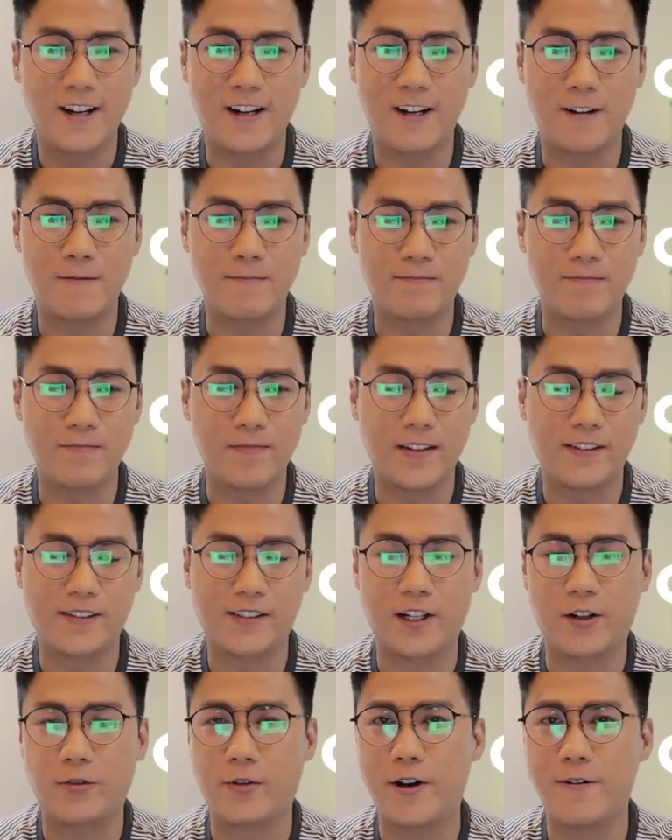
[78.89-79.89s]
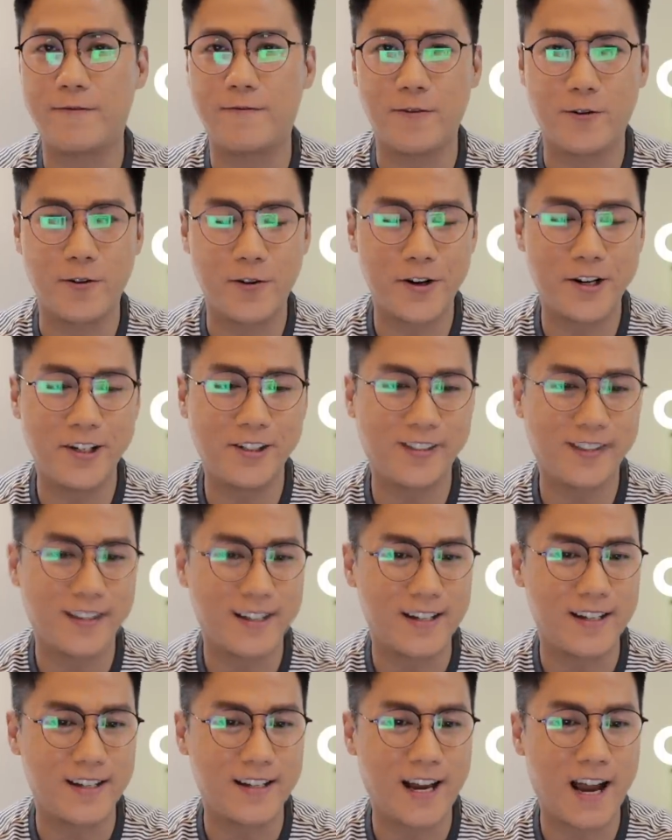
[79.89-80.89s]
Um, he's got a great voice,
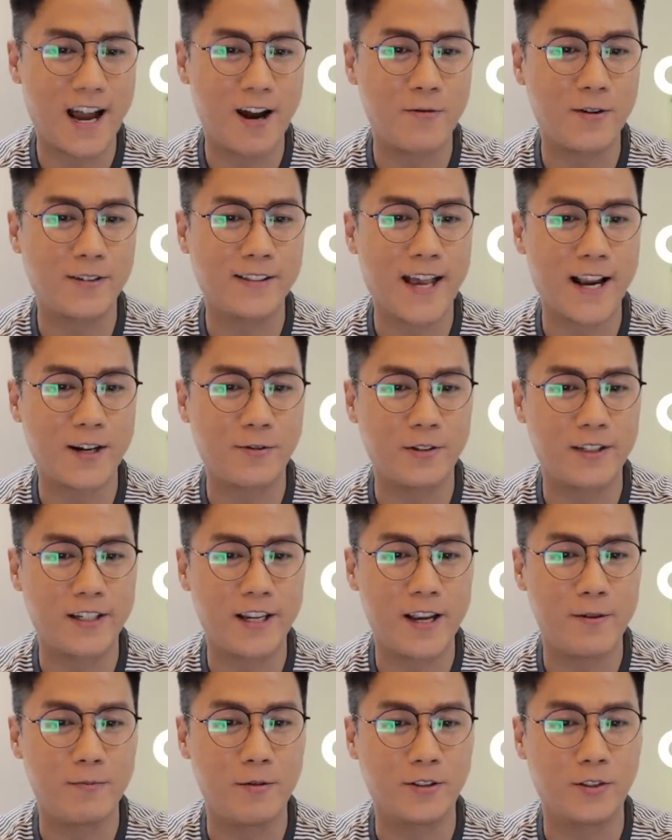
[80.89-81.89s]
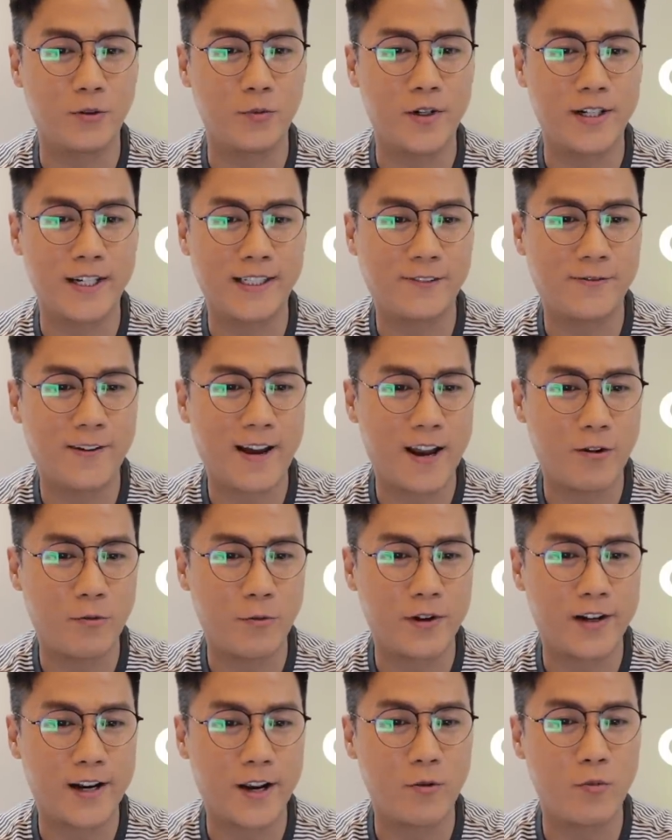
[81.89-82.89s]
and I was actually able to witness that
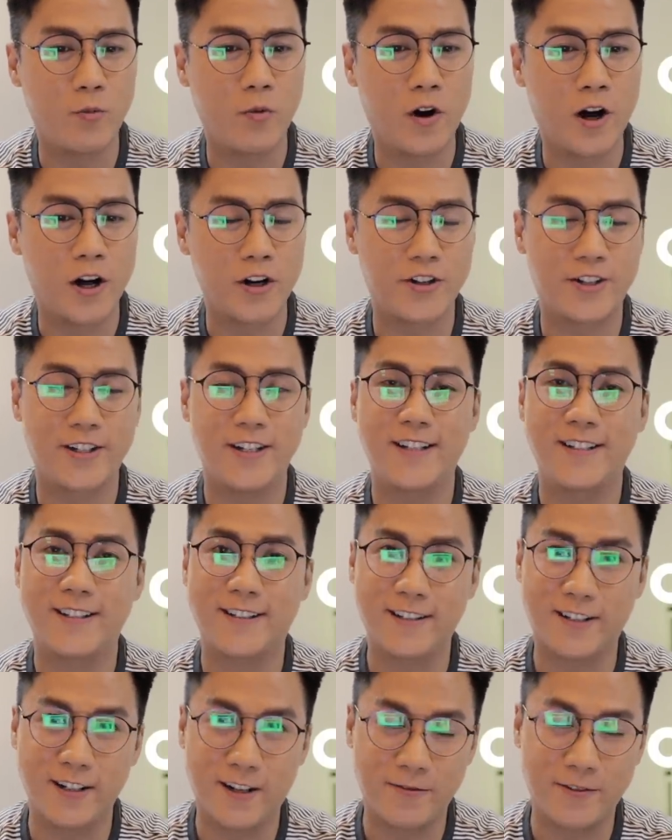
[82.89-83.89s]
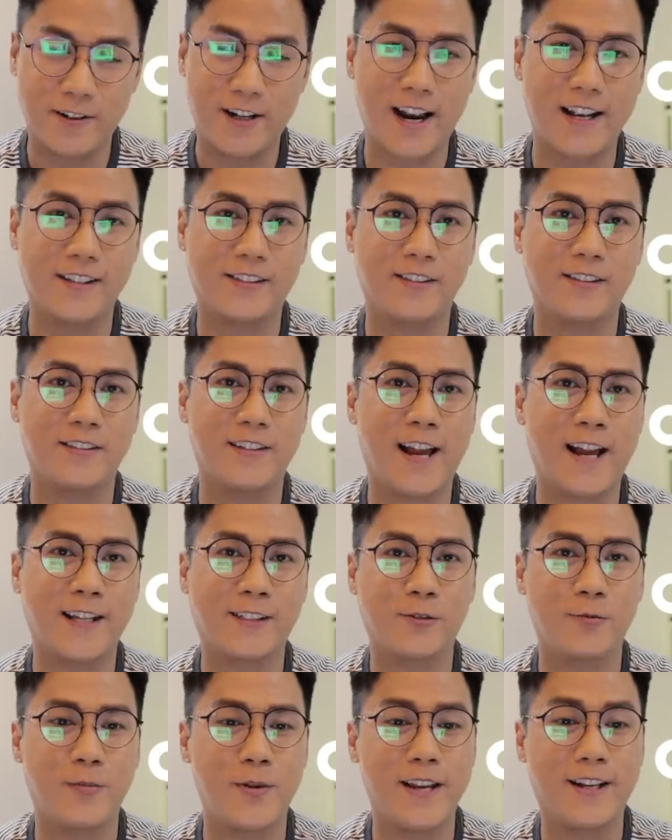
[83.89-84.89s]
when I watched Gegar Vaganza
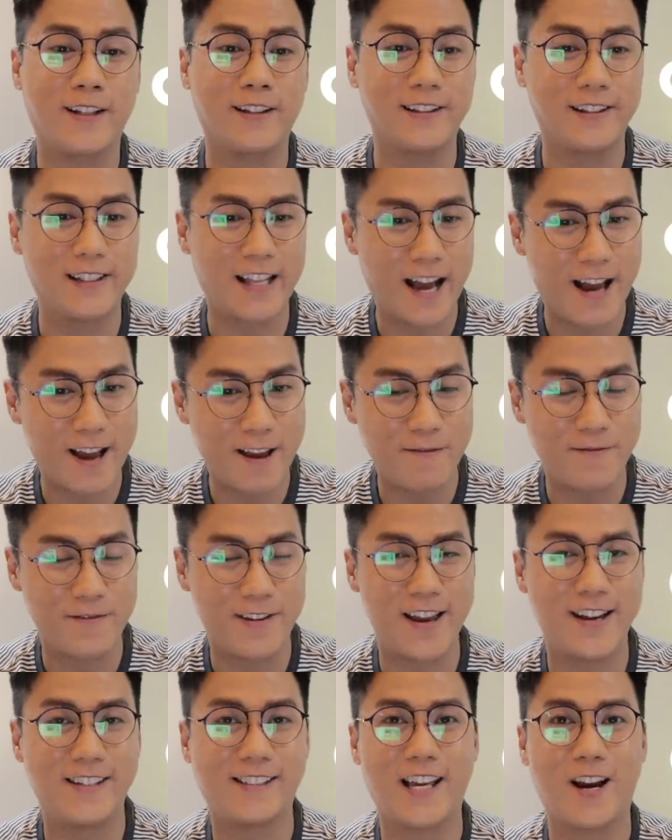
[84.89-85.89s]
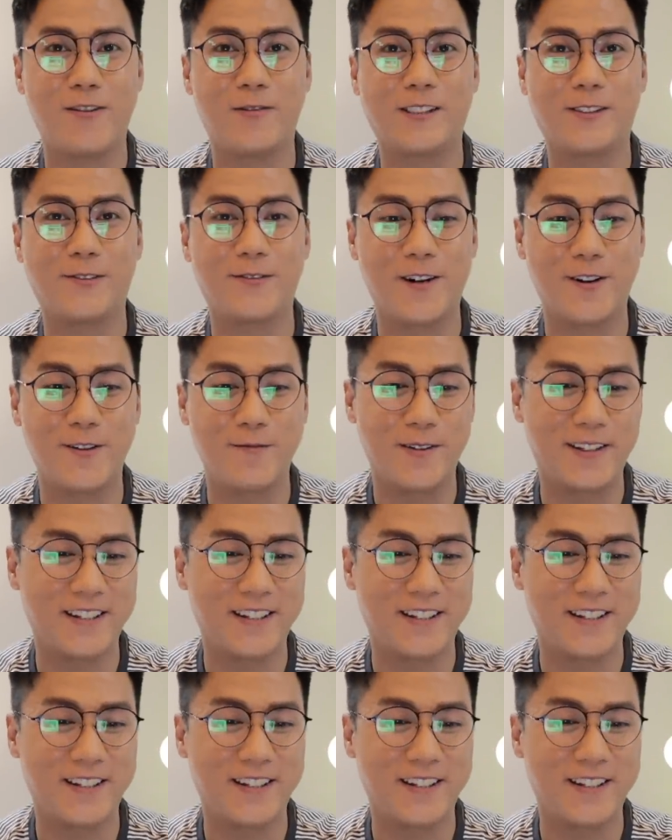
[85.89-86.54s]
last week live. Yes, I was there in